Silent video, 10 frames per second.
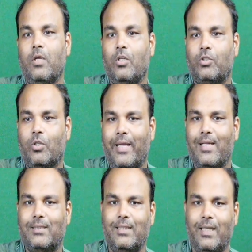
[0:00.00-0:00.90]
So you
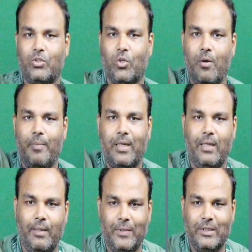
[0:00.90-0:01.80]
can see so
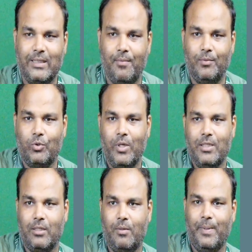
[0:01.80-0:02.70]
many, means I am
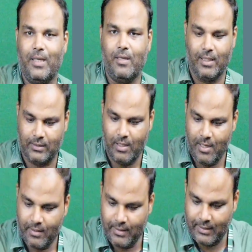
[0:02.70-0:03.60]
showing some figures.
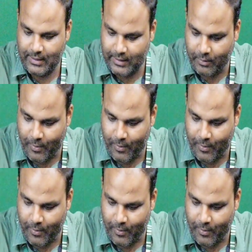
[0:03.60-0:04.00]
This is a